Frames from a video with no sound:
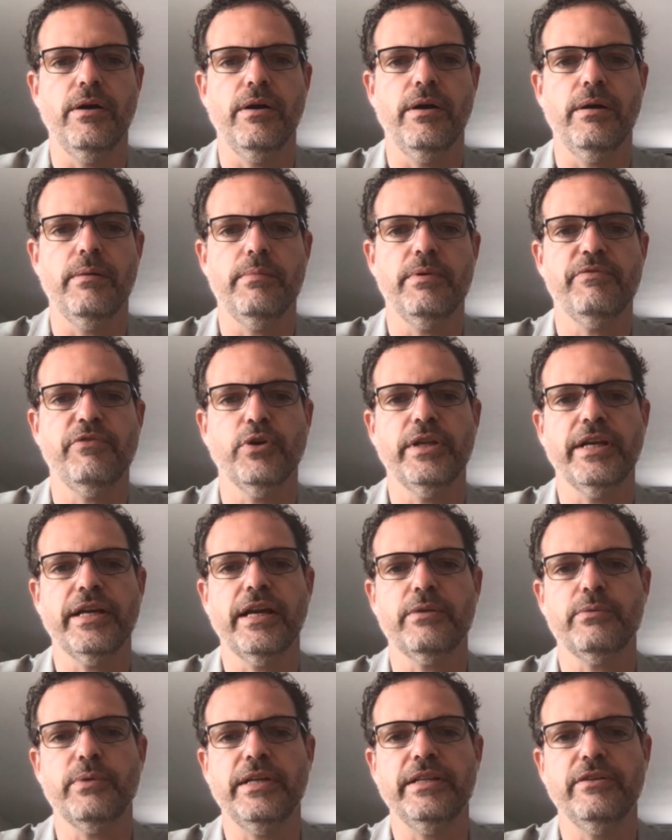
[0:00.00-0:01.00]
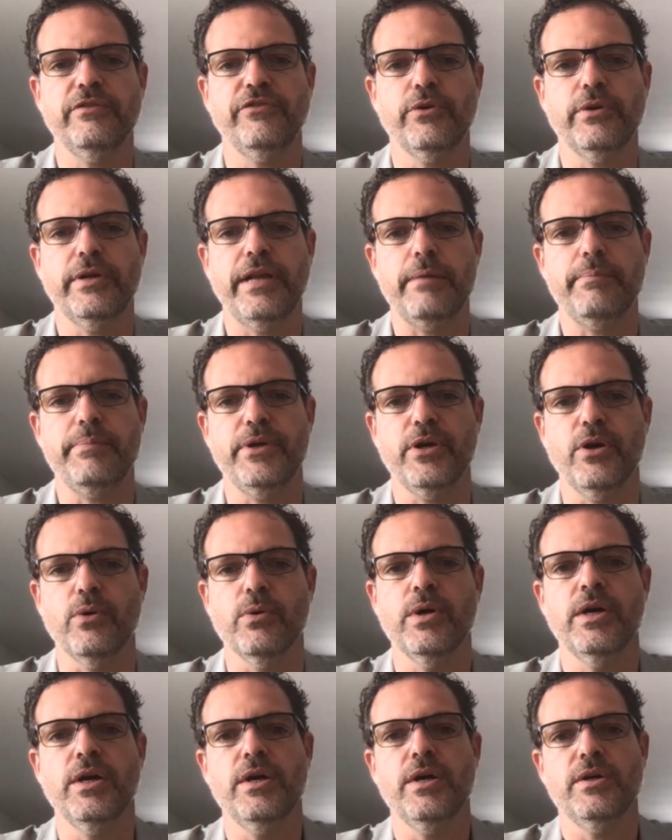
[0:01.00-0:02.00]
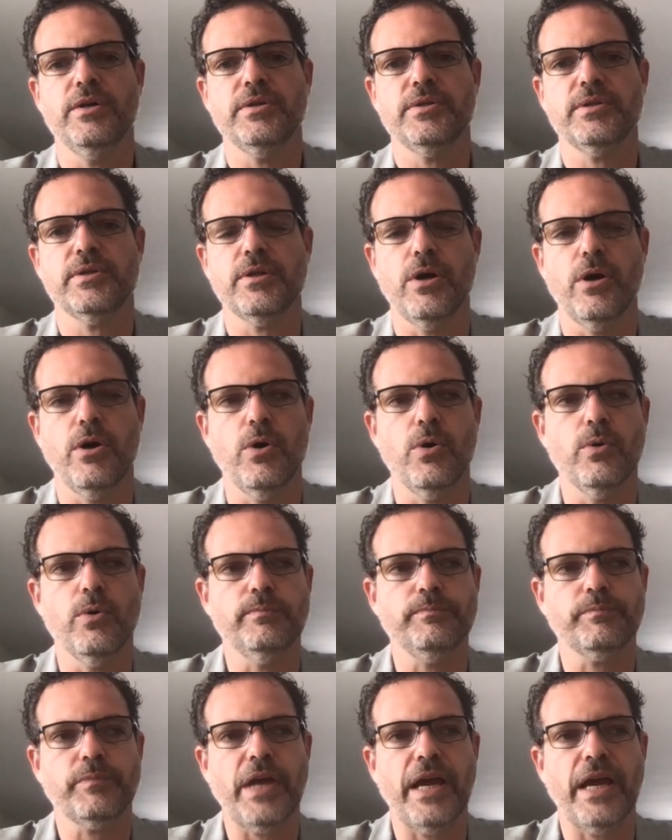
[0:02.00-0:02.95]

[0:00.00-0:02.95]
before they get ready for an IPO. So